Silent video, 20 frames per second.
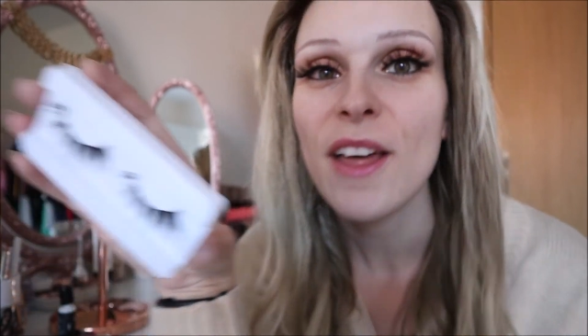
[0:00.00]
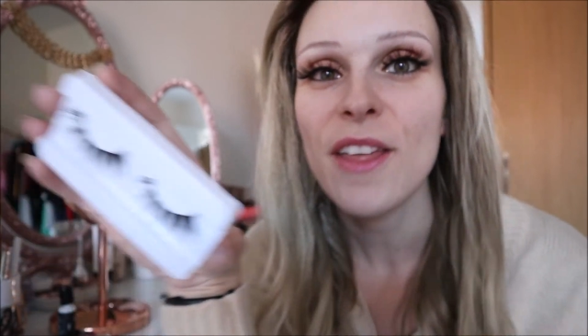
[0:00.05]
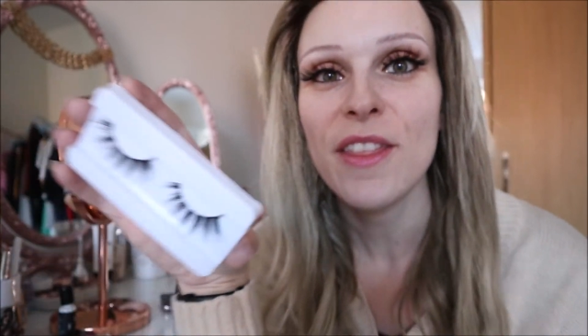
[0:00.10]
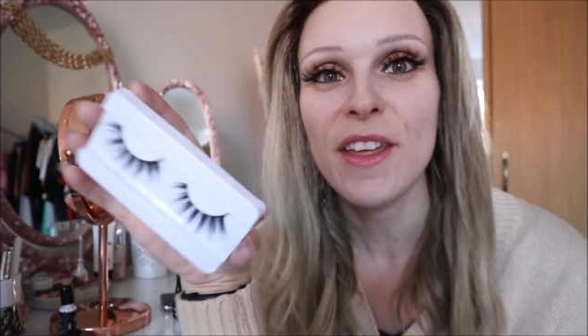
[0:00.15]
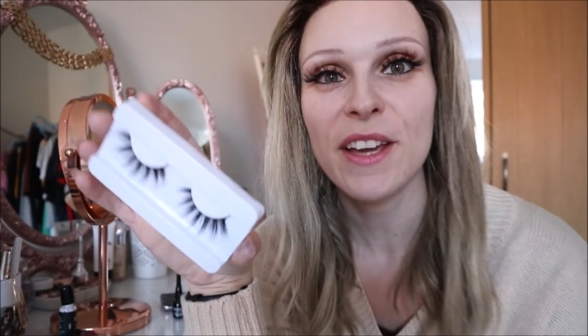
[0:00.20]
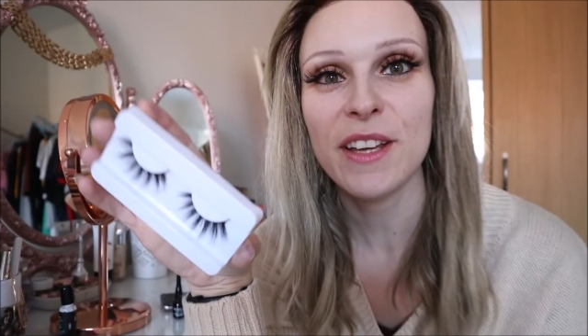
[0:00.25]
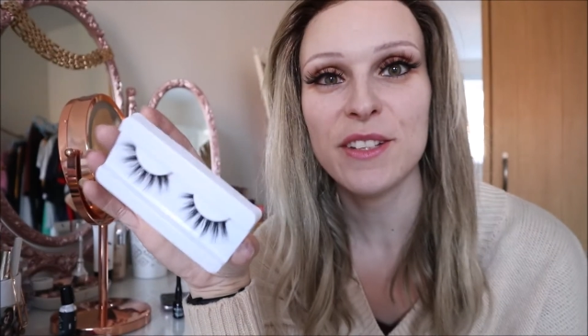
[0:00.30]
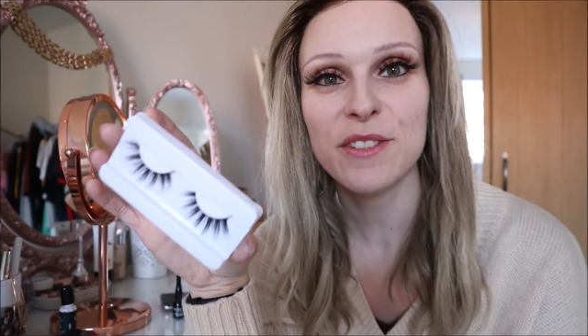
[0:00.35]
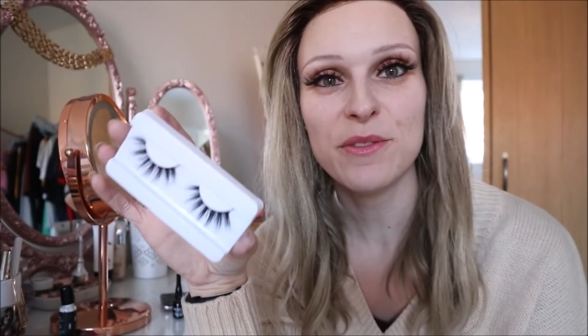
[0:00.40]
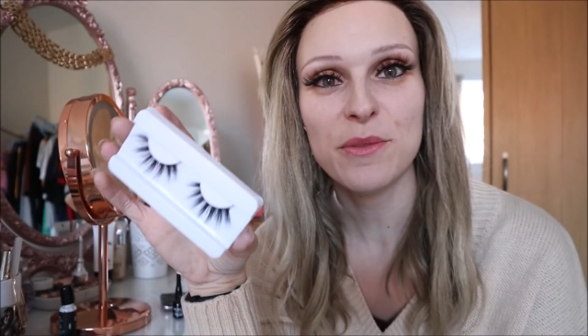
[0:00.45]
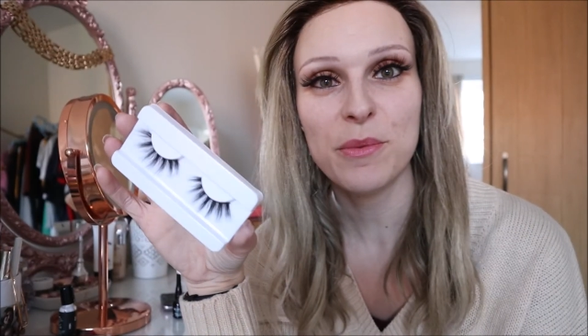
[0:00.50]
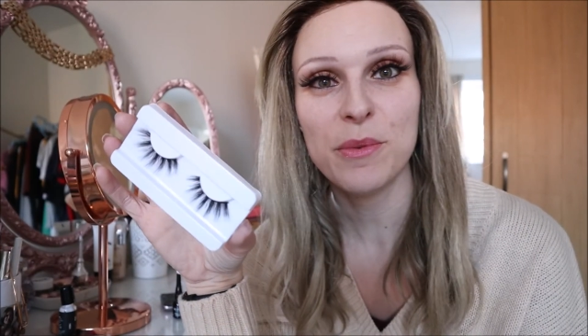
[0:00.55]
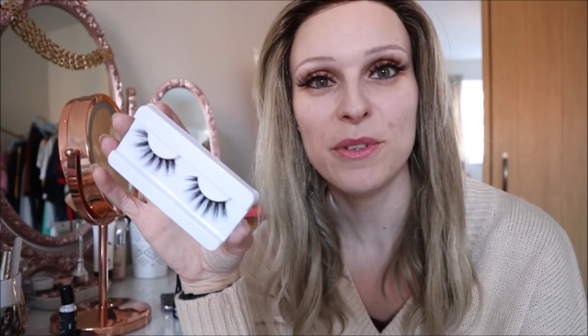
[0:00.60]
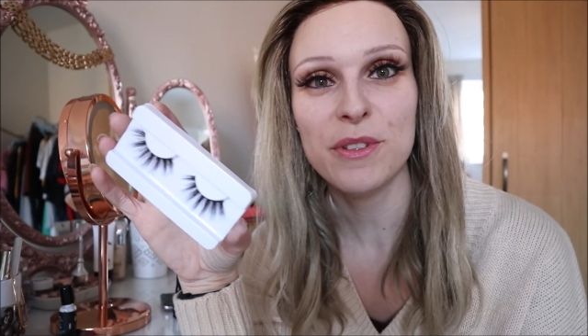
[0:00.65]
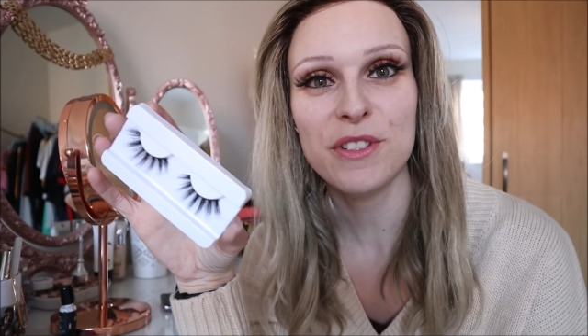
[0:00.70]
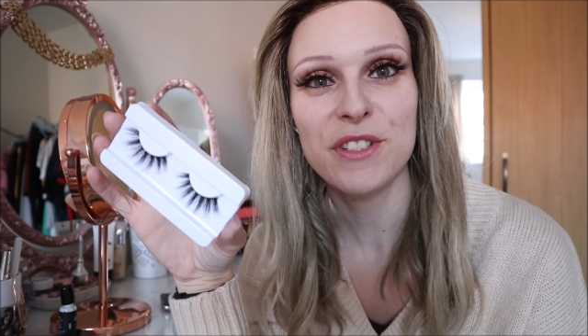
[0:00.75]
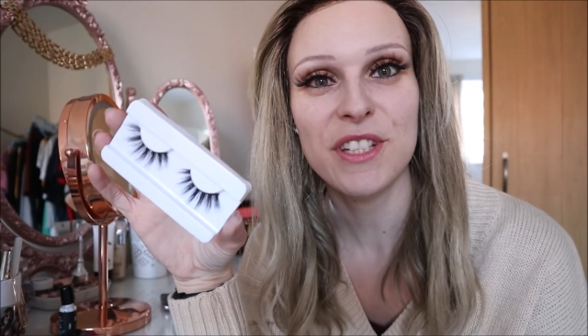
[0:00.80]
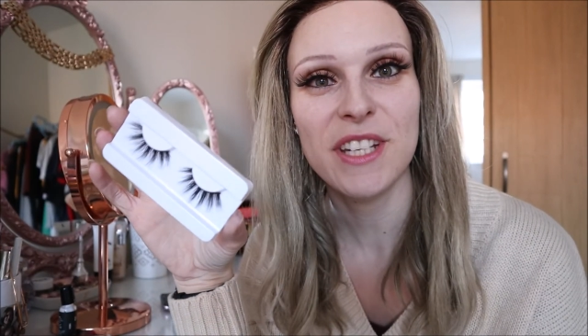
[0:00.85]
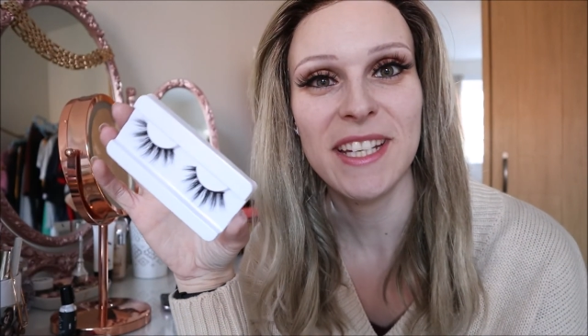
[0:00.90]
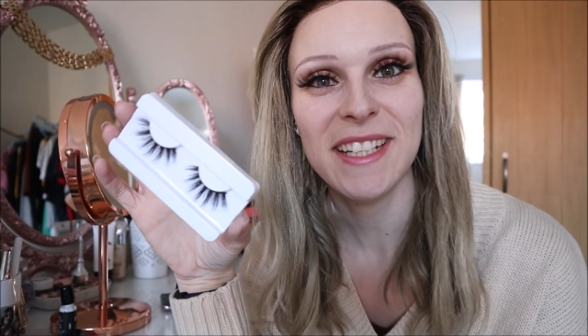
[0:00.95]
Thanks for
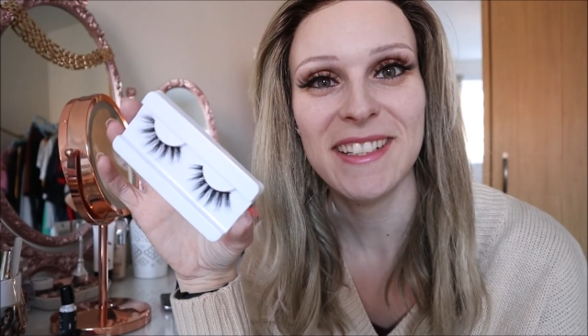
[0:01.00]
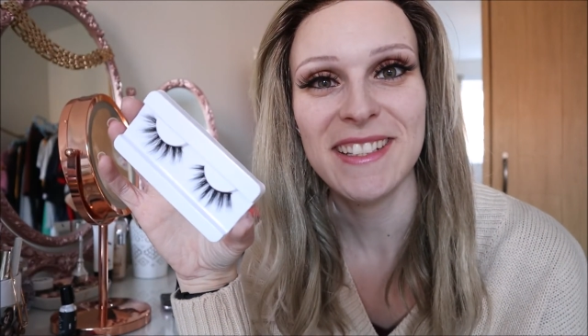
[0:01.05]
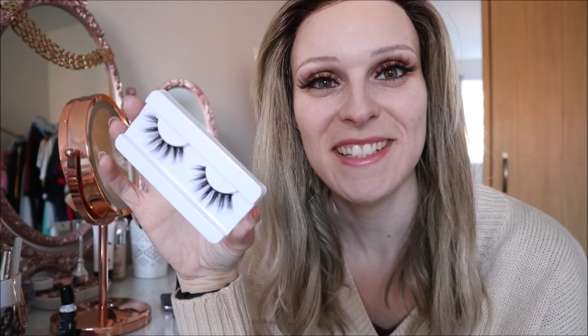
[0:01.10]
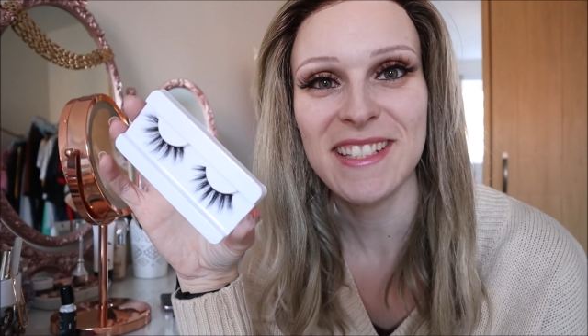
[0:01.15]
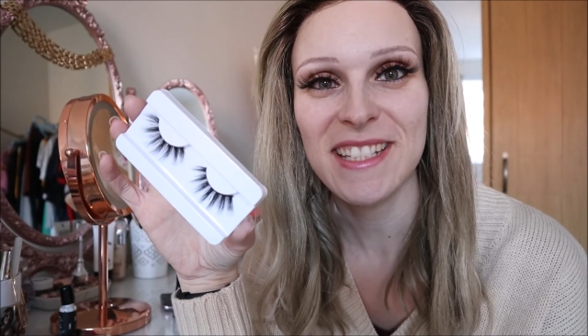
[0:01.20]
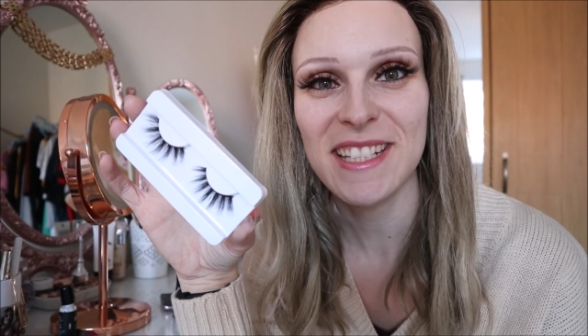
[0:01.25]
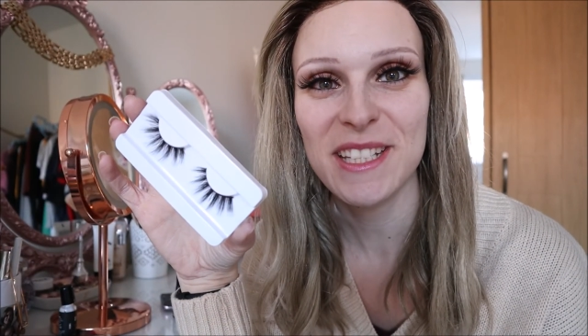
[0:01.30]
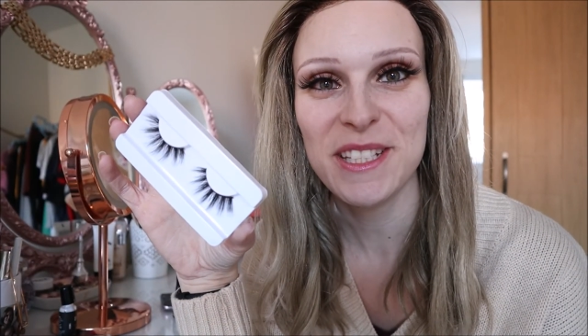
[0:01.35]
watching. See